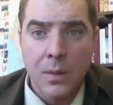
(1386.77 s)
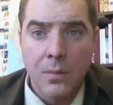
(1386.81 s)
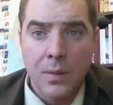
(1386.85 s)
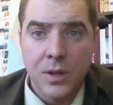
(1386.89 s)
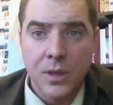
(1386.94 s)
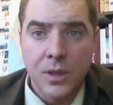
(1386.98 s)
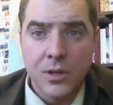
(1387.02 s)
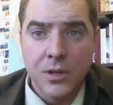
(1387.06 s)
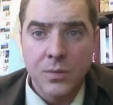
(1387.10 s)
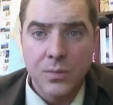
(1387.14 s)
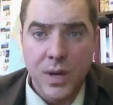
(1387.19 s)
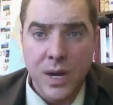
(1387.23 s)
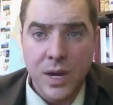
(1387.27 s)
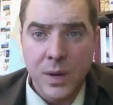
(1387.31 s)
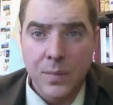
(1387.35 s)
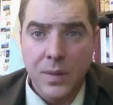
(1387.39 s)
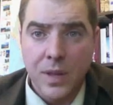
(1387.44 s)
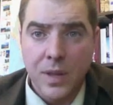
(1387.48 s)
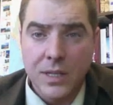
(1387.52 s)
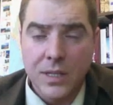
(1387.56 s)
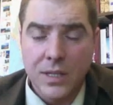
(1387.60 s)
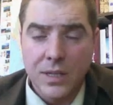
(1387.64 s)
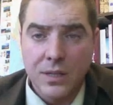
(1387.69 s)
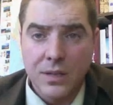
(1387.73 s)
But there's many
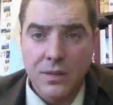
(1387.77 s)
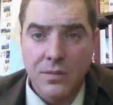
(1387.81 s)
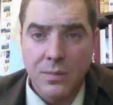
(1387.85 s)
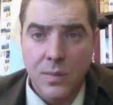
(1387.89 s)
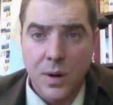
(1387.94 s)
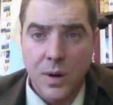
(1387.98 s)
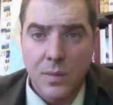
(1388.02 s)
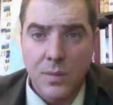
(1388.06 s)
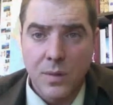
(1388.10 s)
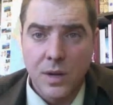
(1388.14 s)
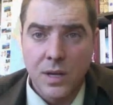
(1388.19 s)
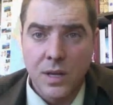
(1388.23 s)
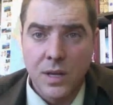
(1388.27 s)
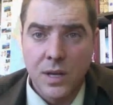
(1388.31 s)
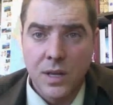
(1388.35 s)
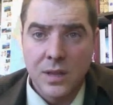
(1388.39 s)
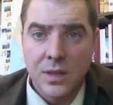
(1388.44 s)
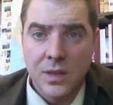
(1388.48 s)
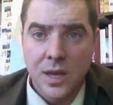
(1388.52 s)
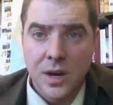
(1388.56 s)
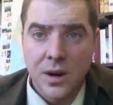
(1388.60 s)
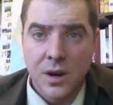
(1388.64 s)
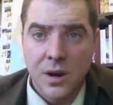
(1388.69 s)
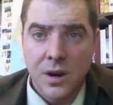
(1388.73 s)
places of Burma
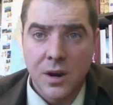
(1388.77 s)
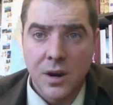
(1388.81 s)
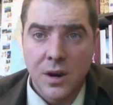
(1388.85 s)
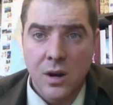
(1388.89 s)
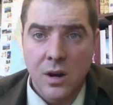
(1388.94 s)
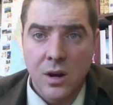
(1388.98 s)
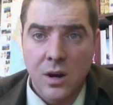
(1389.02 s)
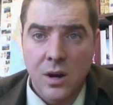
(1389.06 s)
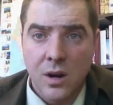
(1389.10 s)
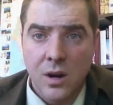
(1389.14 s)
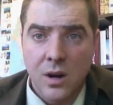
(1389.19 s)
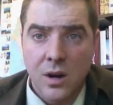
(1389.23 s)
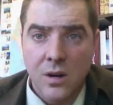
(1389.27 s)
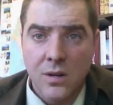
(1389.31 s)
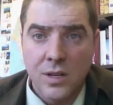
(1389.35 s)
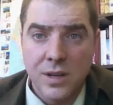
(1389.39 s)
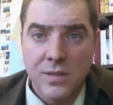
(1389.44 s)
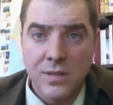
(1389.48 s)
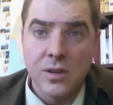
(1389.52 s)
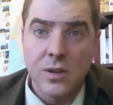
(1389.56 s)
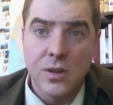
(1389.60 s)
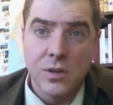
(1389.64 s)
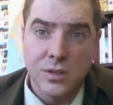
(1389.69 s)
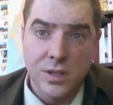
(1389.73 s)
that are
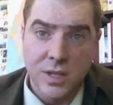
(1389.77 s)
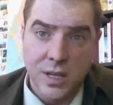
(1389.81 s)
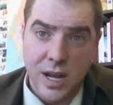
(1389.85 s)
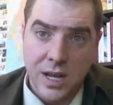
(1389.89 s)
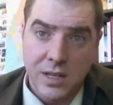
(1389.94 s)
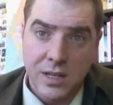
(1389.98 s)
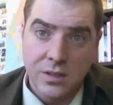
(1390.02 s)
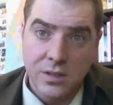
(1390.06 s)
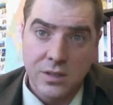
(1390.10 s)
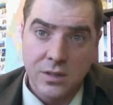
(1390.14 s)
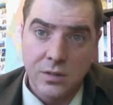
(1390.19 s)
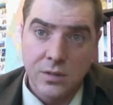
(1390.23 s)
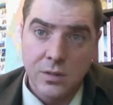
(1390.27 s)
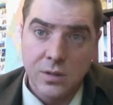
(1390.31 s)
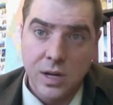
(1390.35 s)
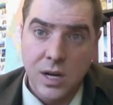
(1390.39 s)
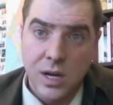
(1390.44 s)
difficult to get to,